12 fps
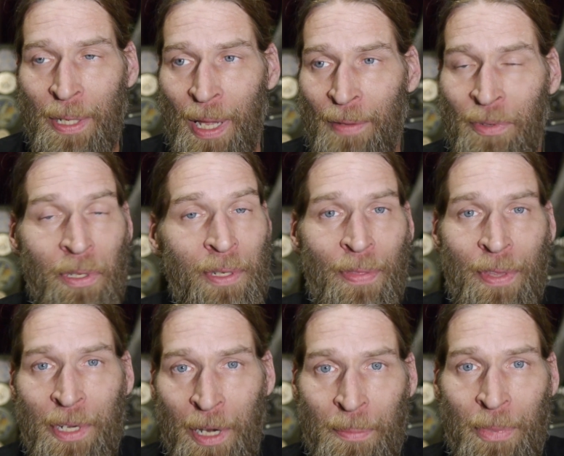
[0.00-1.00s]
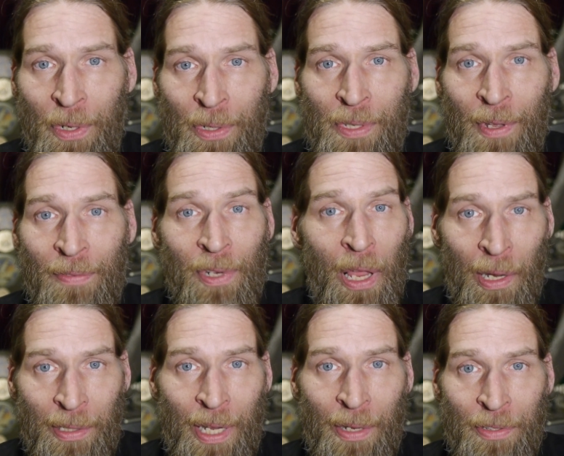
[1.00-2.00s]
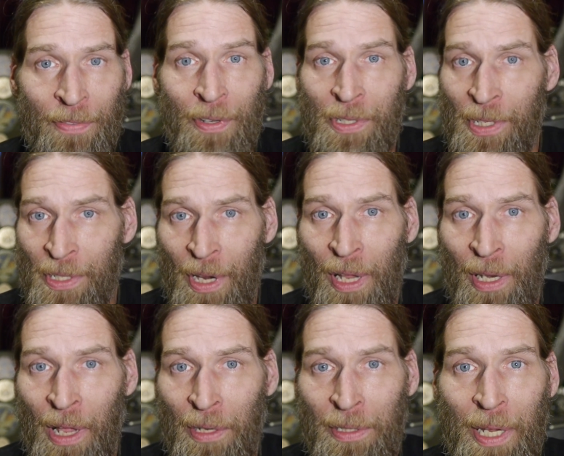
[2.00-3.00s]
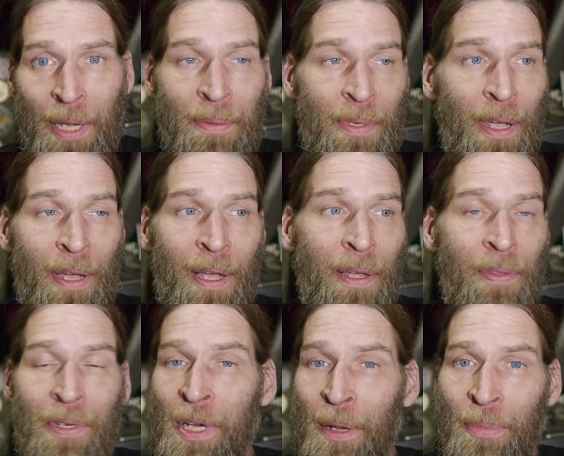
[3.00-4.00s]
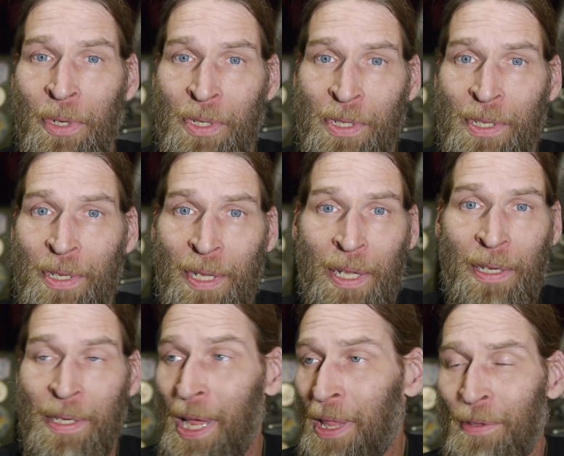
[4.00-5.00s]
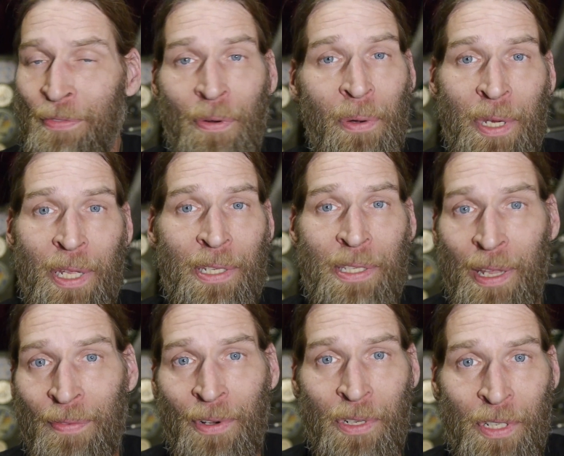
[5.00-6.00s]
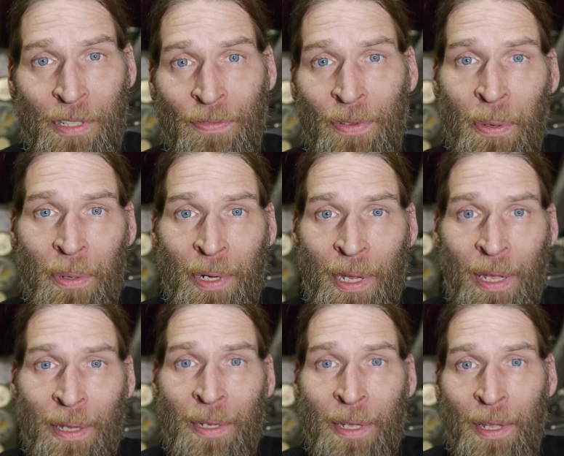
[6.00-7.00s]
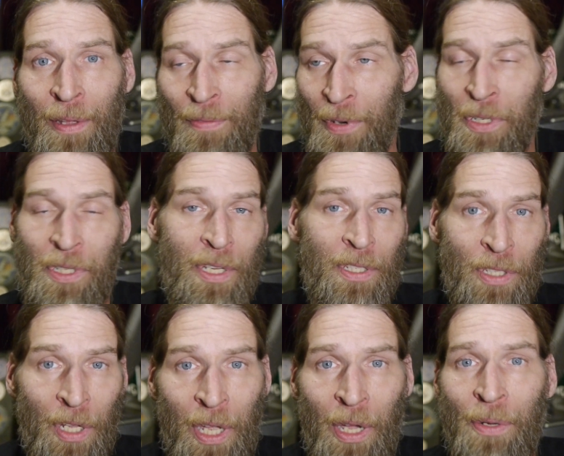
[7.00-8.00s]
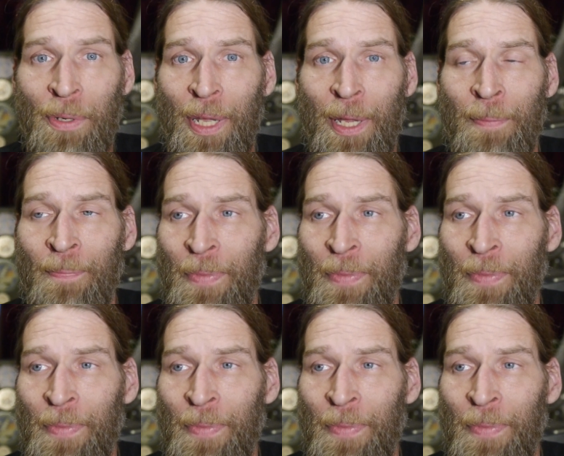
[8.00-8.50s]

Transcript: I've looked at the numbers of lockdowns versus not lockdown, uh, the numbers in California, say, versus Florida versus Dakota,